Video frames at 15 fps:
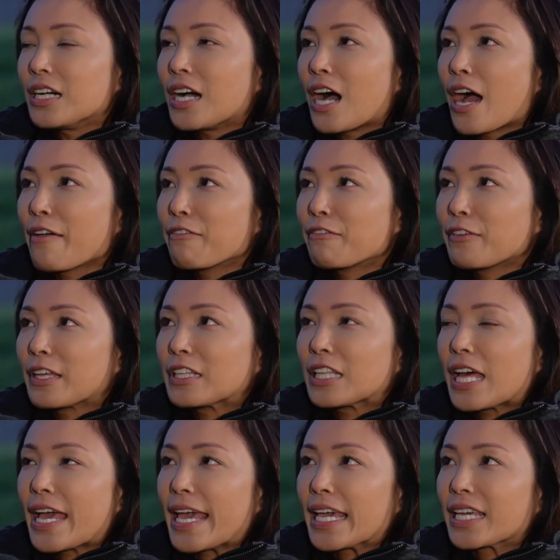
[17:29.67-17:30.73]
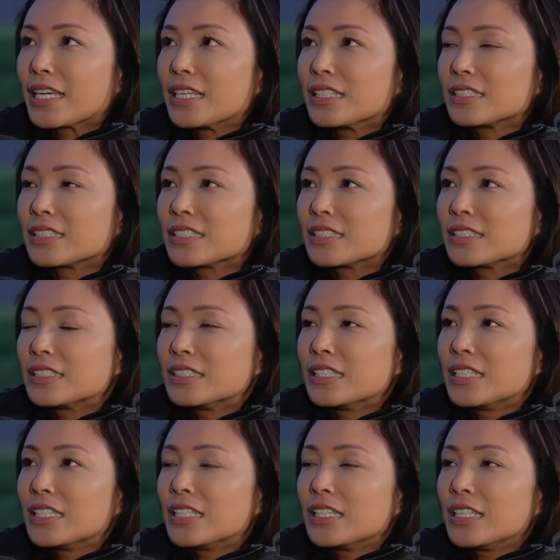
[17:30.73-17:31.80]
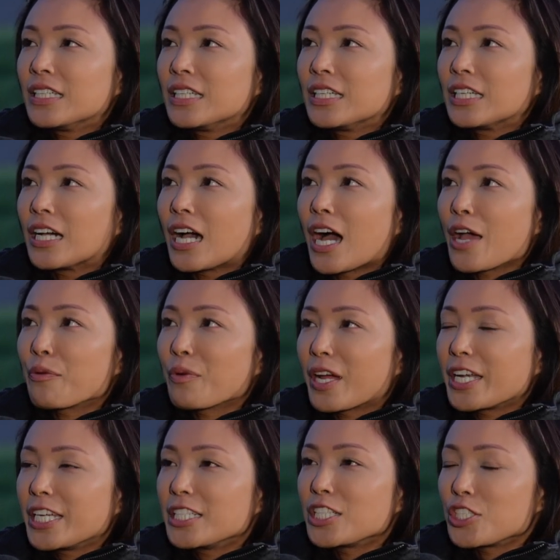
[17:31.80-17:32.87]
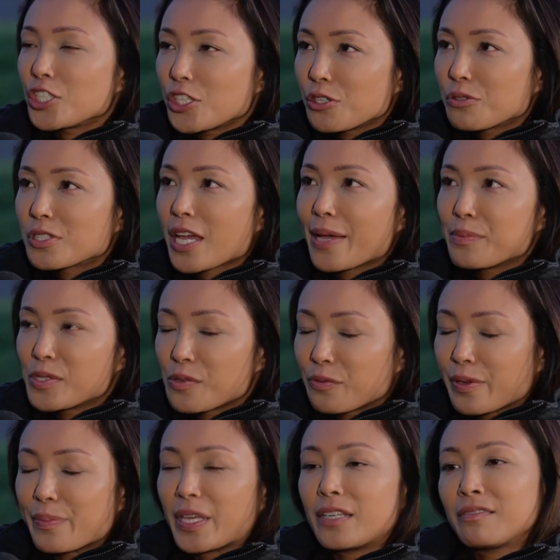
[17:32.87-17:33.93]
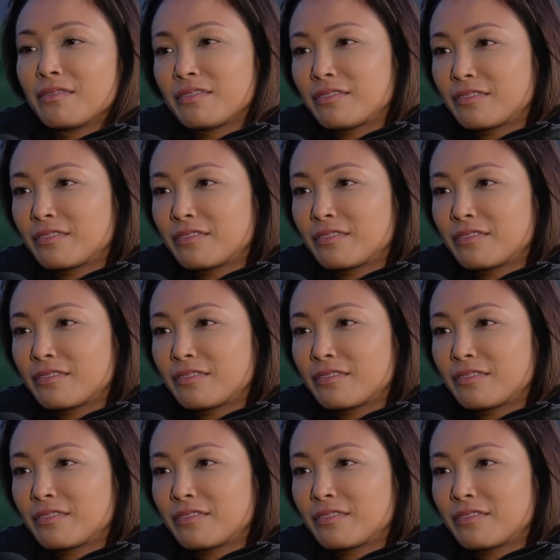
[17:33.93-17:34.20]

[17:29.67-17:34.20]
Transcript: I feel like I run into two types of women.